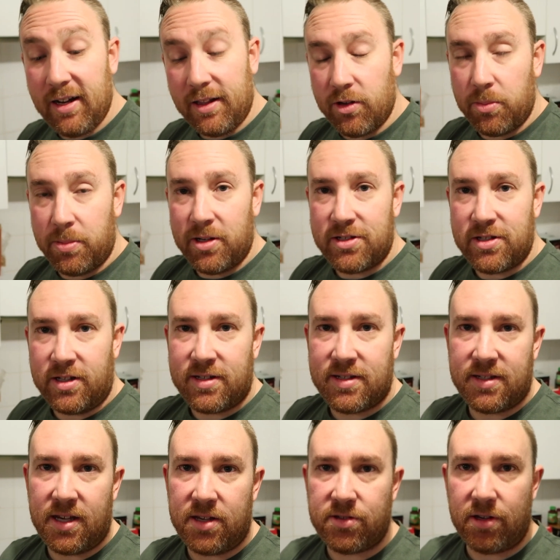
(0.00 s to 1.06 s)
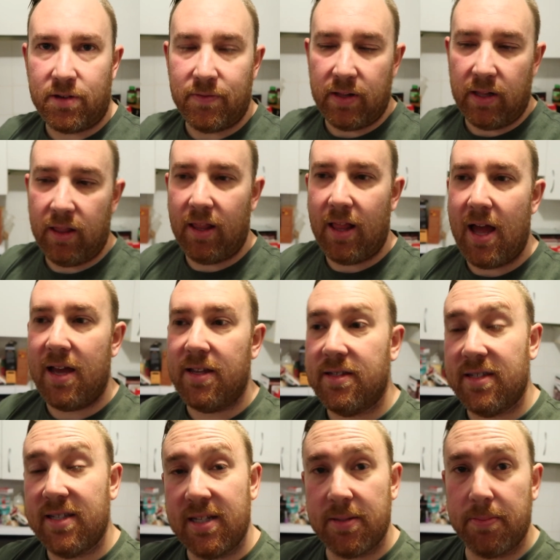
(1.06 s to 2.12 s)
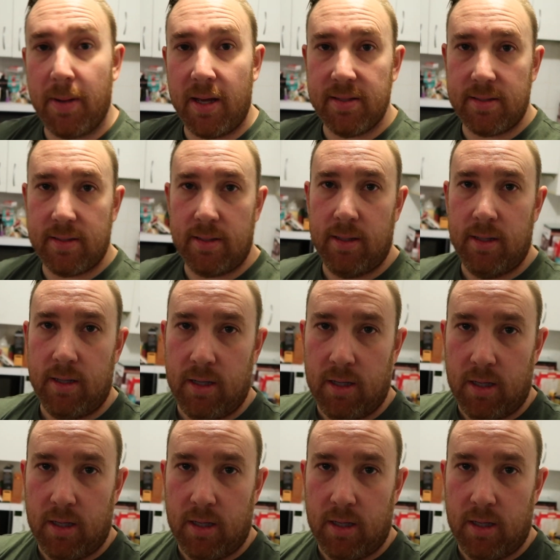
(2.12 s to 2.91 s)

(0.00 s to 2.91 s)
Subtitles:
a little bit of success over the last 6 months